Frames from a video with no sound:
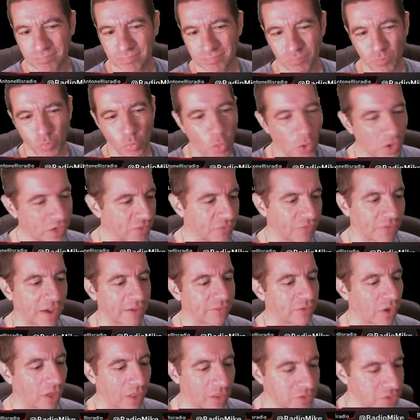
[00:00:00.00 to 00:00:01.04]
$1 to
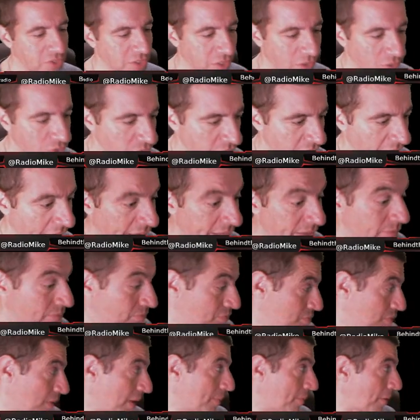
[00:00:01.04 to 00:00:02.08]
$5 in those 9,
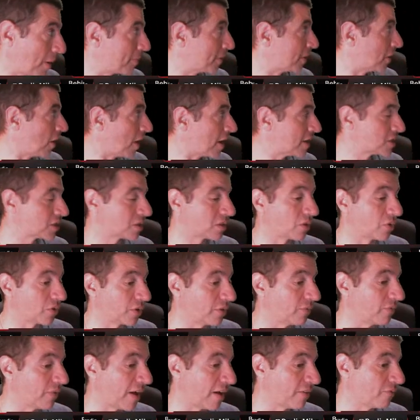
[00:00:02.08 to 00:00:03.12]
so I probably lost
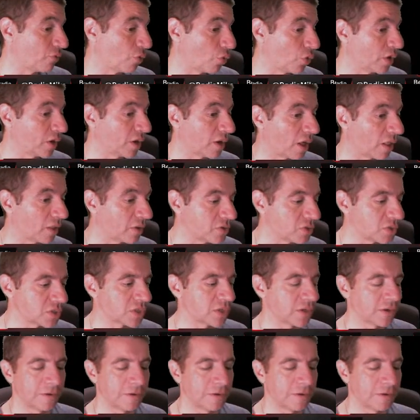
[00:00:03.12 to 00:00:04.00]
$35, $40.